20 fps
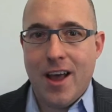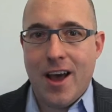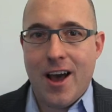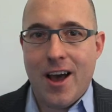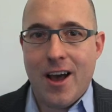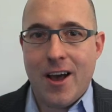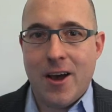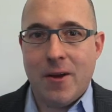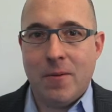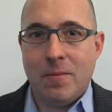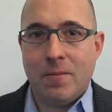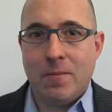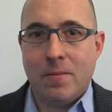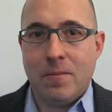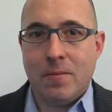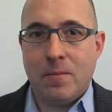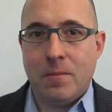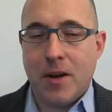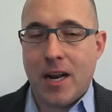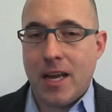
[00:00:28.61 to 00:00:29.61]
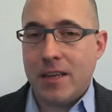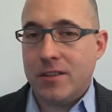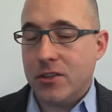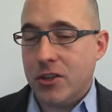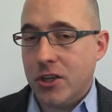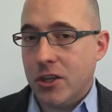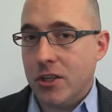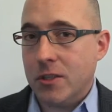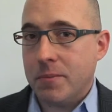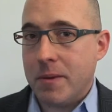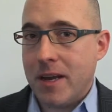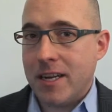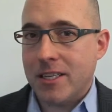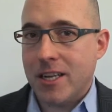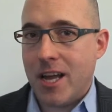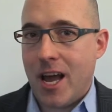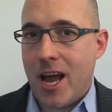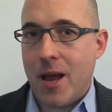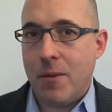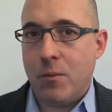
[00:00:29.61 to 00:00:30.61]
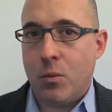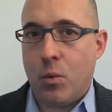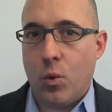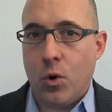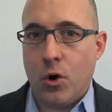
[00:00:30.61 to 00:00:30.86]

Um, but I still spend time